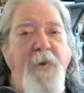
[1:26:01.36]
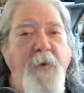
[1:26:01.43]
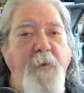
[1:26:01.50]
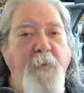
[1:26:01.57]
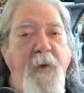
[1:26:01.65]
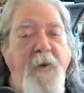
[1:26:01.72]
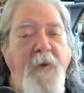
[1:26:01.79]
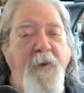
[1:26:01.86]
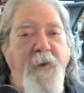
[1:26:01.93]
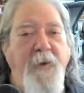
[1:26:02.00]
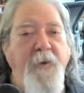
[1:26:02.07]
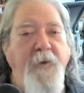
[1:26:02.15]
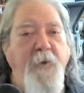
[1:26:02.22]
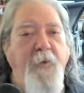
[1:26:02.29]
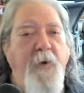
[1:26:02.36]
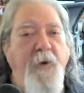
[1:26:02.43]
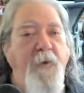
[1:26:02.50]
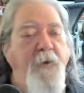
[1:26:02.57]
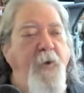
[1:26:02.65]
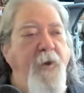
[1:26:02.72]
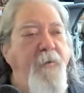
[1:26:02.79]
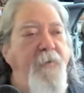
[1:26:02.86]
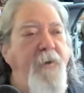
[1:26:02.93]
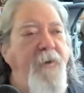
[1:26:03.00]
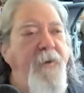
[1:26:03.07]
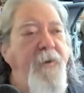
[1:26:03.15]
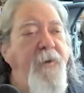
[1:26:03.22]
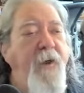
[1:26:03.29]
to meditation while they're driving
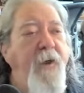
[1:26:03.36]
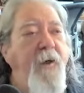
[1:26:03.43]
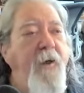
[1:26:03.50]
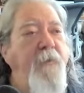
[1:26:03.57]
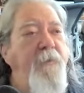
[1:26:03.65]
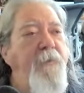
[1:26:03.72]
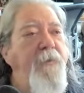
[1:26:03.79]
a car.